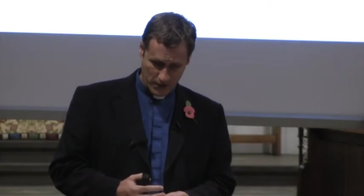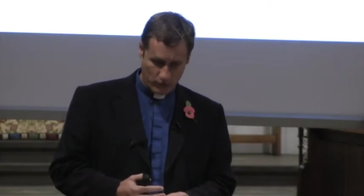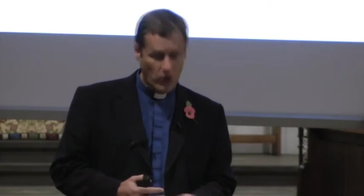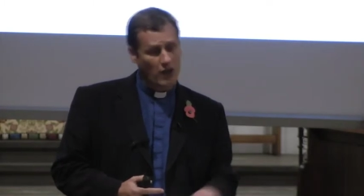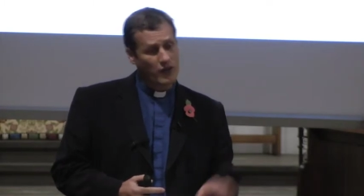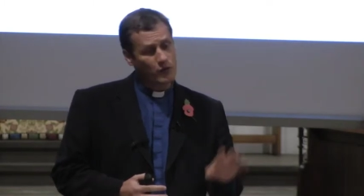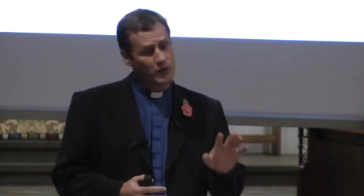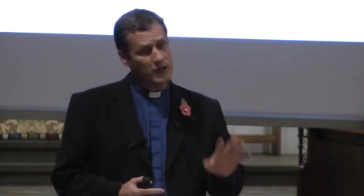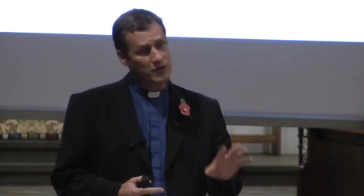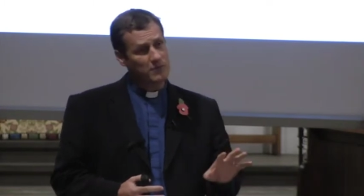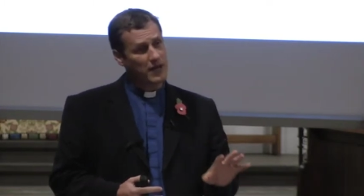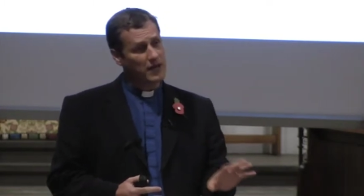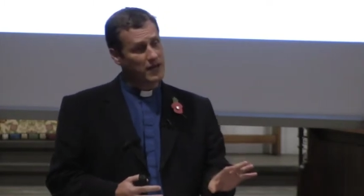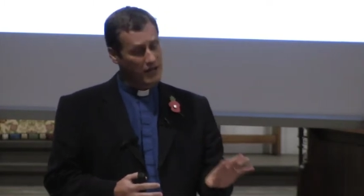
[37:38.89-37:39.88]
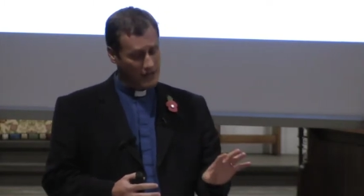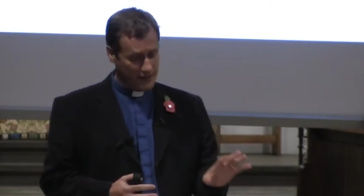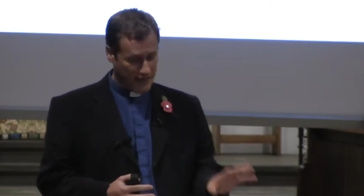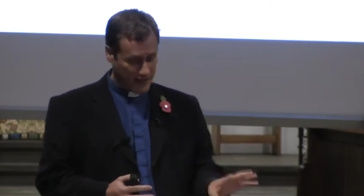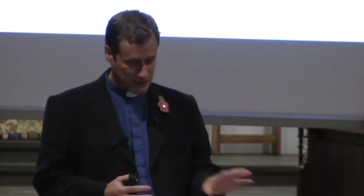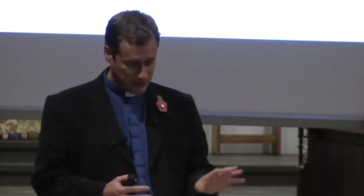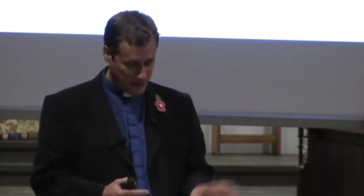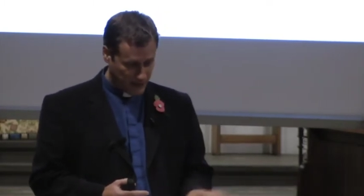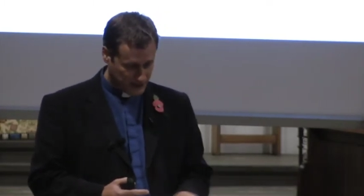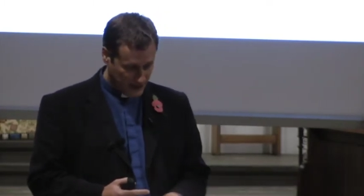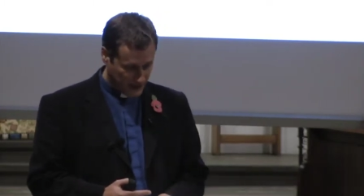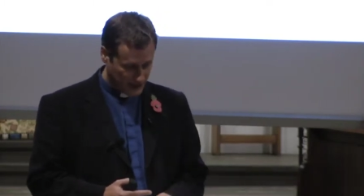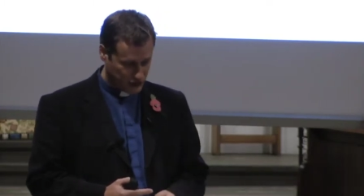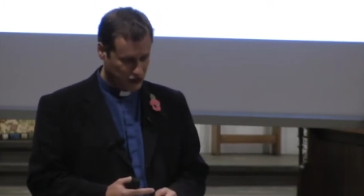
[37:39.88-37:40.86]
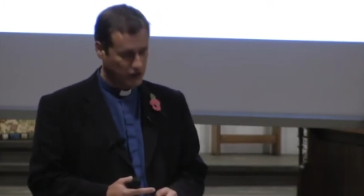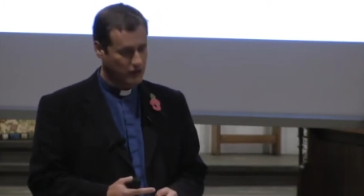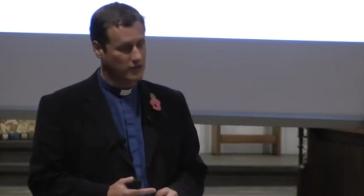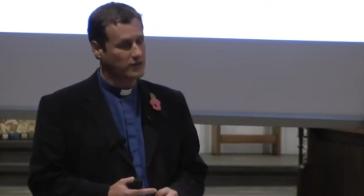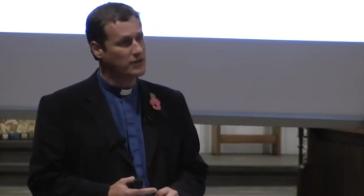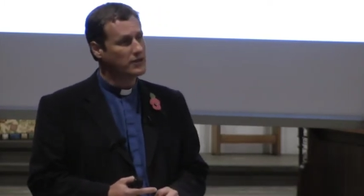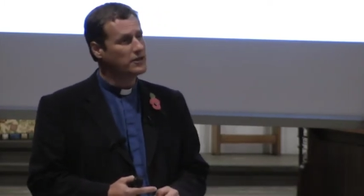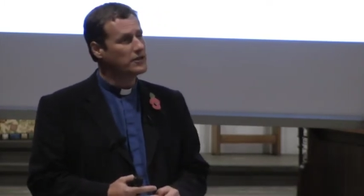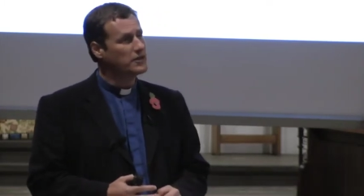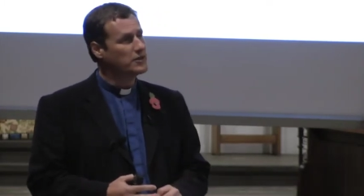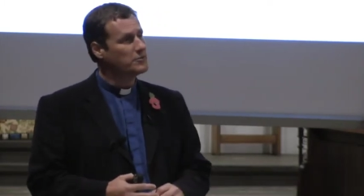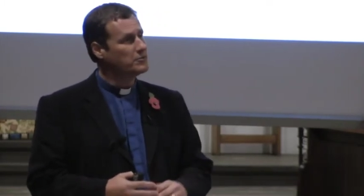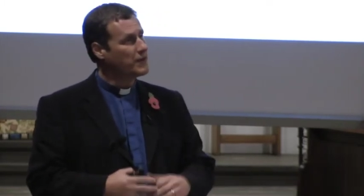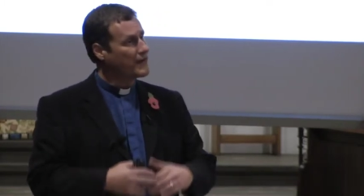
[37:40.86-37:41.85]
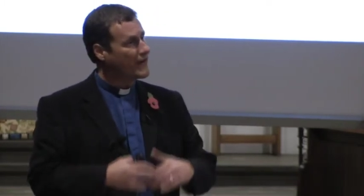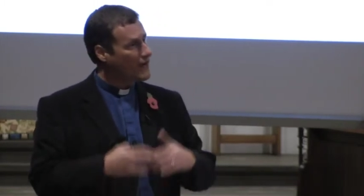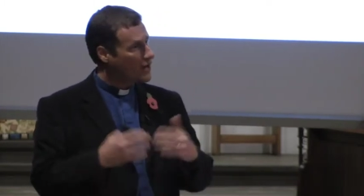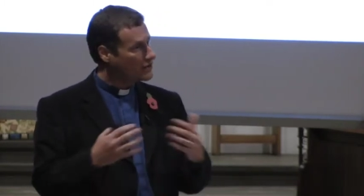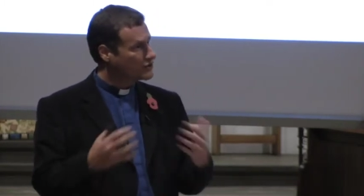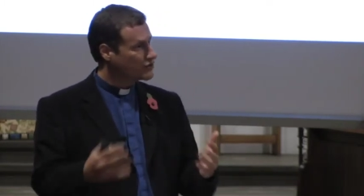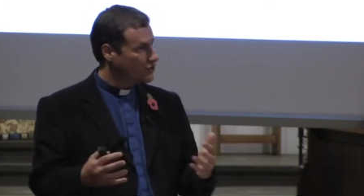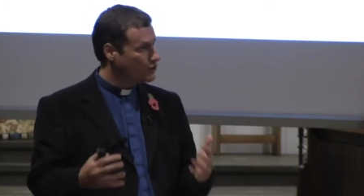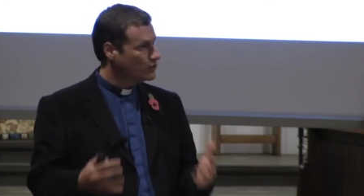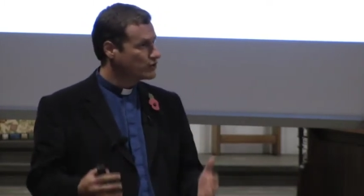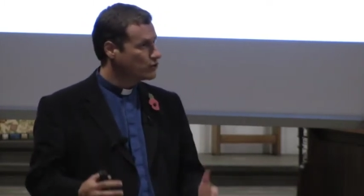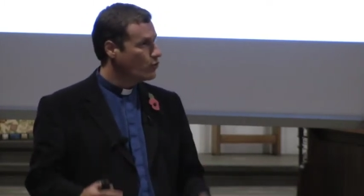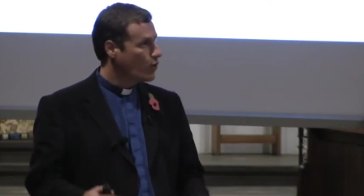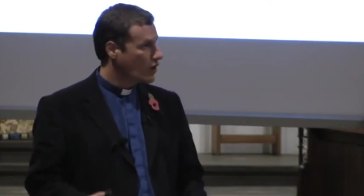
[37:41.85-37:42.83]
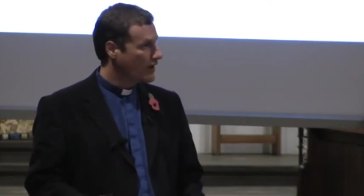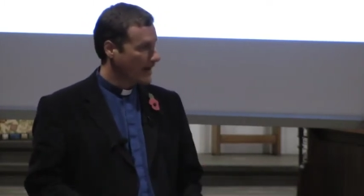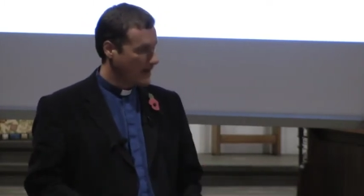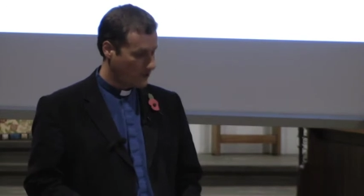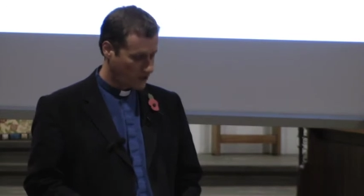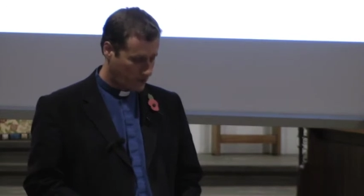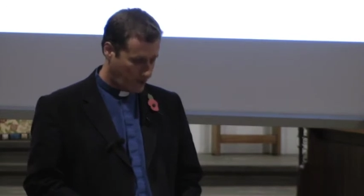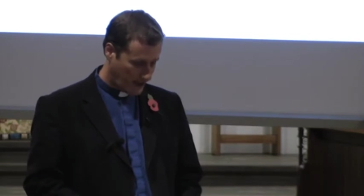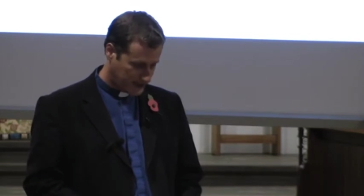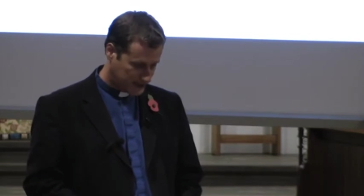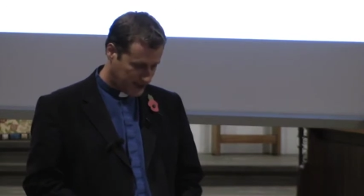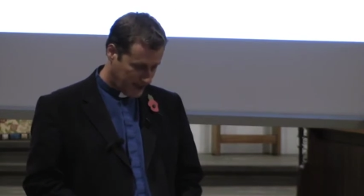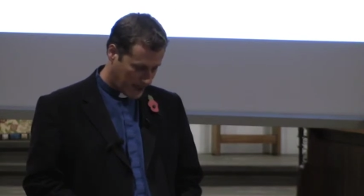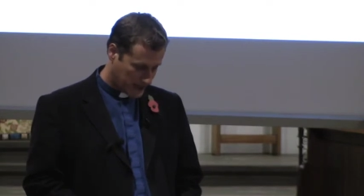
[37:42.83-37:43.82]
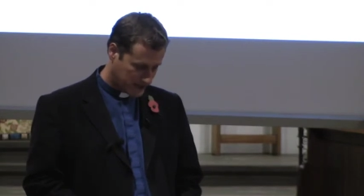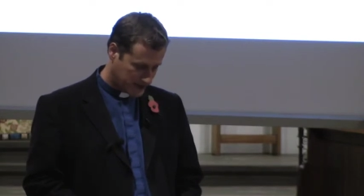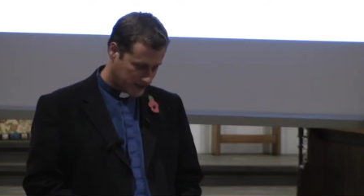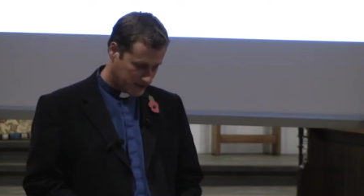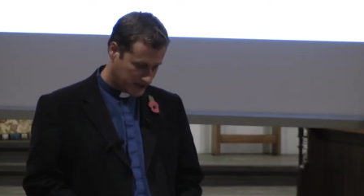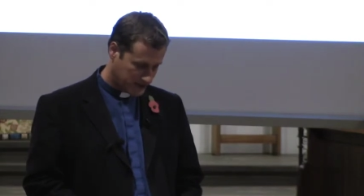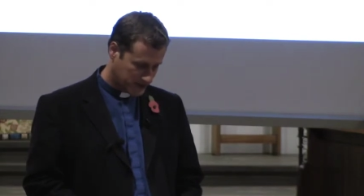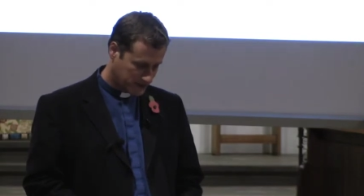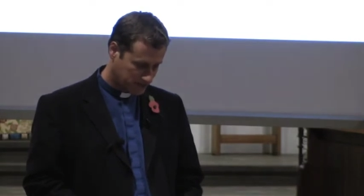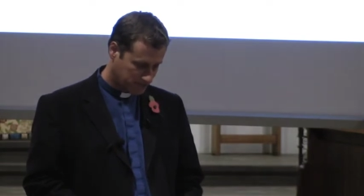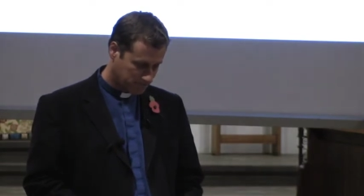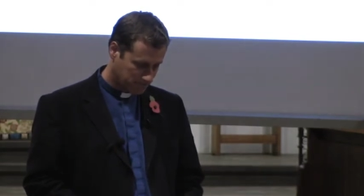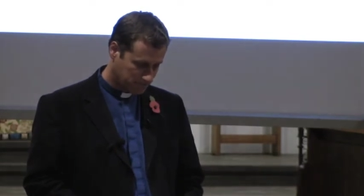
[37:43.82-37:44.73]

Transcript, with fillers: Rather, we can make clear the expectation, but then ask you to work out the practicalities.